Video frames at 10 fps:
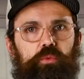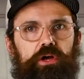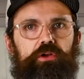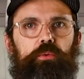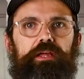
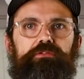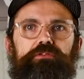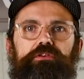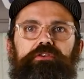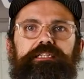work your way through
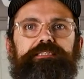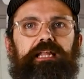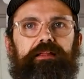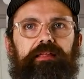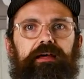the grits
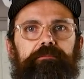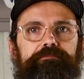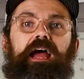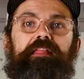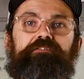like that.
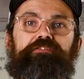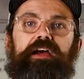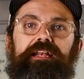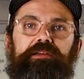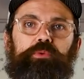And then
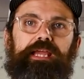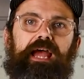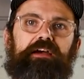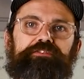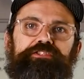finally, we
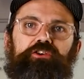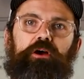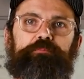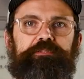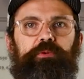have
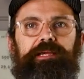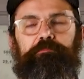strops. We're